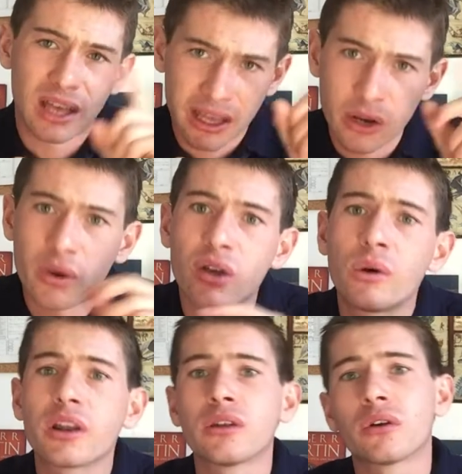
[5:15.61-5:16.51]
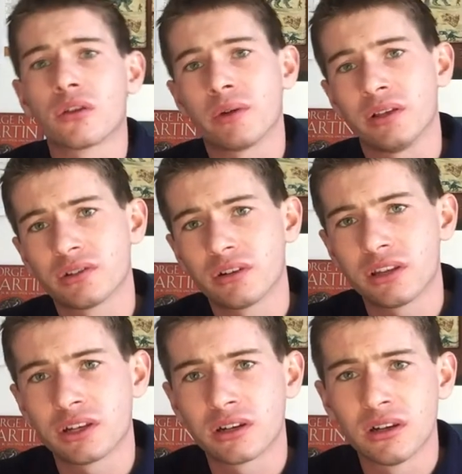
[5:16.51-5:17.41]
I know I quoted Lord of the Rings
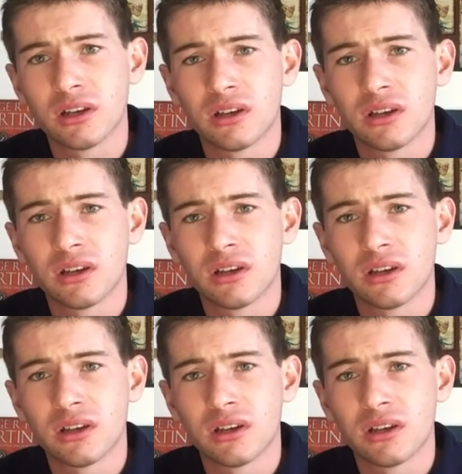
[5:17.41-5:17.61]
earlier,